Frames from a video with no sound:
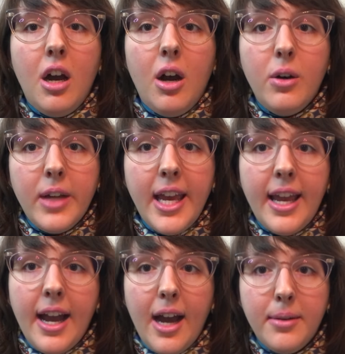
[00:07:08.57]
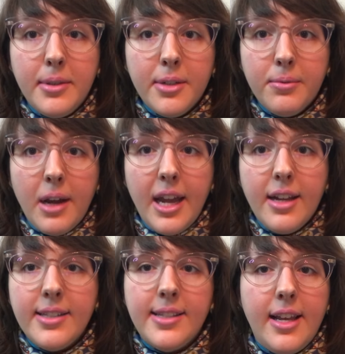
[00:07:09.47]
okay, I want to write
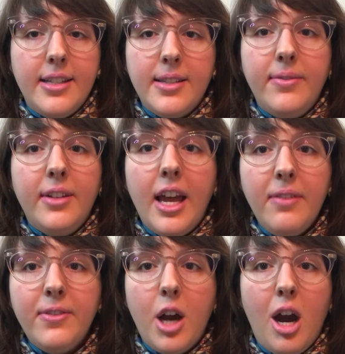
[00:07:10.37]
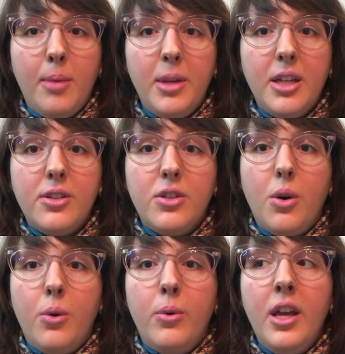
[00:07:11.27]
a slice of life comic.
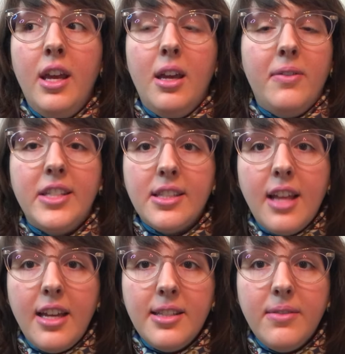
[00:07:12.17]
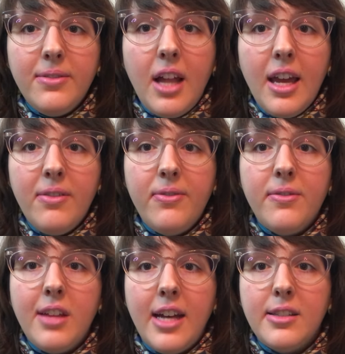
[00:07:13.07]
So if it's slice of life,
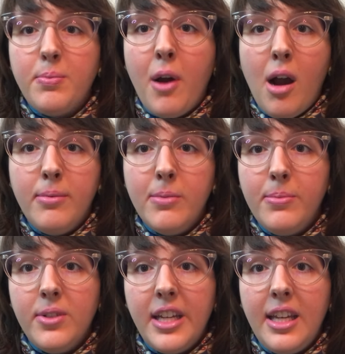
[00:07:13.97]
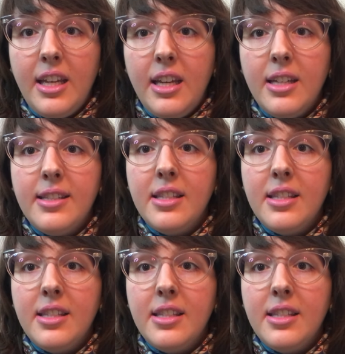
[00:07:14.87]
that's probably